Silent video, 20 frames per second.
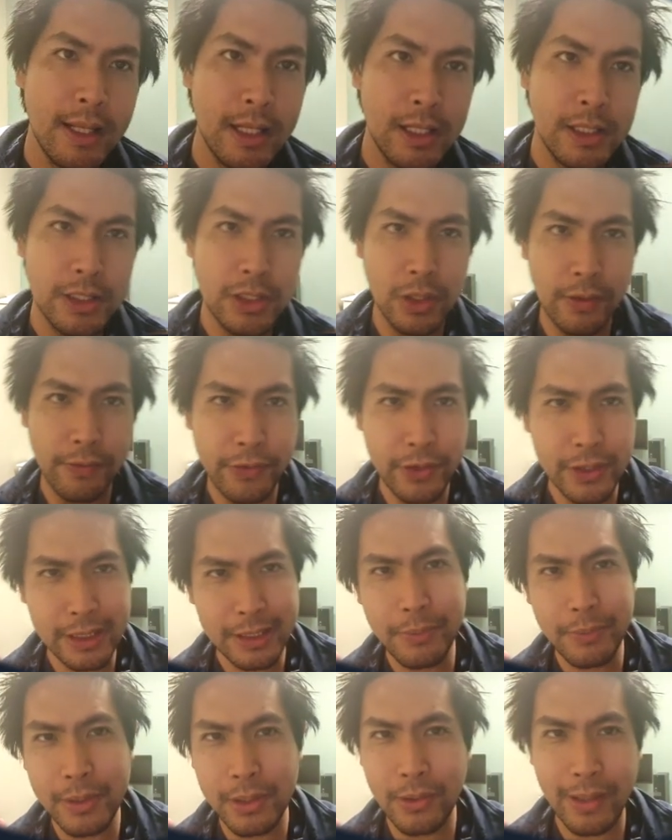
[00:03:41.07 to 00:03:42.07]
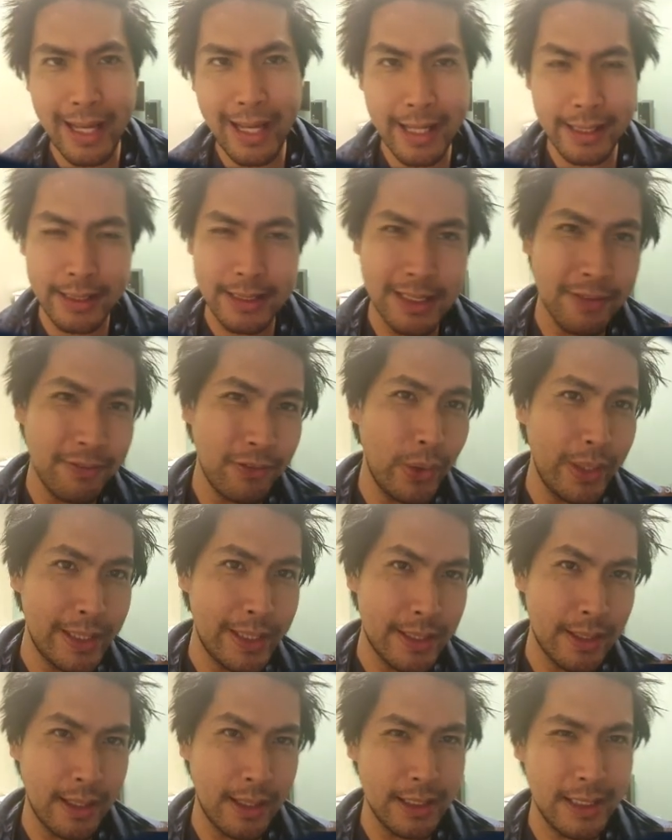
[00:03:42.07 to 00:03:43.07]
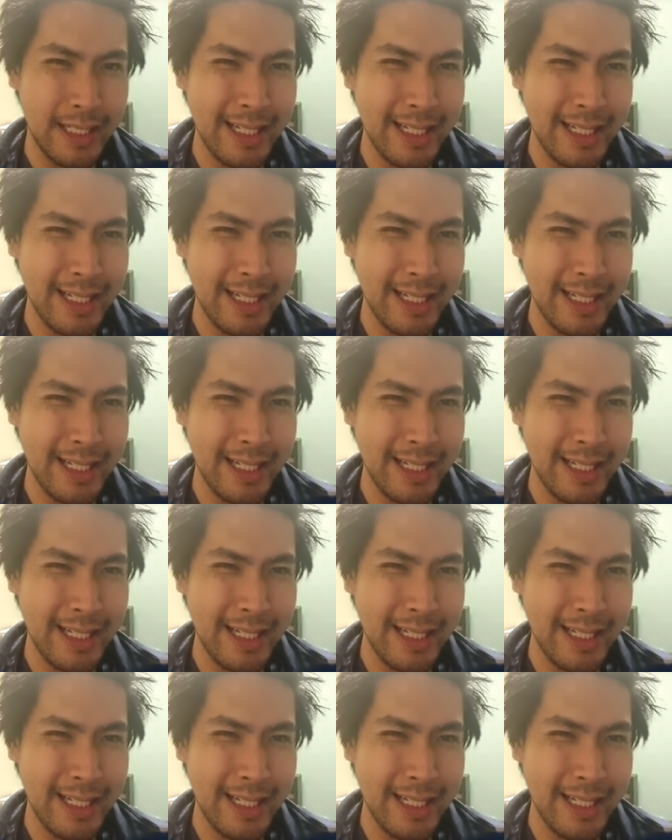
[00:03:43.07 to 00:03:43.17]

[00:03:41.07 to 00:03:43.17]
So the first thing we look at is the void shards.